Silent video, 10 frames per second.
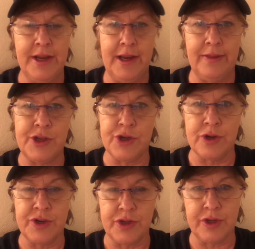and the
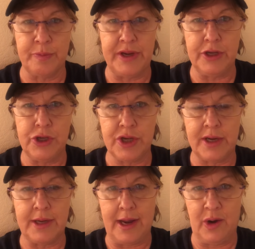churches are being
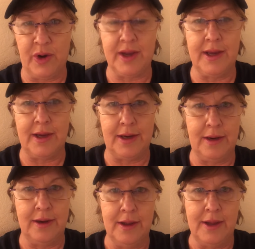shut down
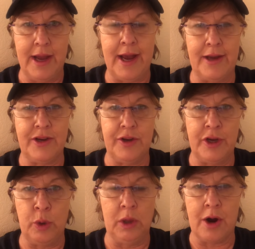again, and
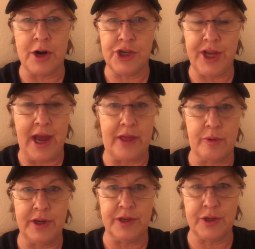no large
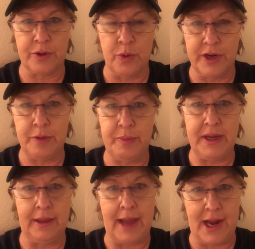gatherings are going to be
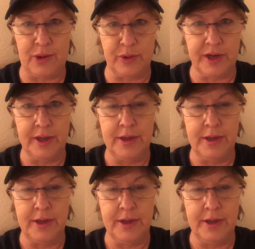allowed.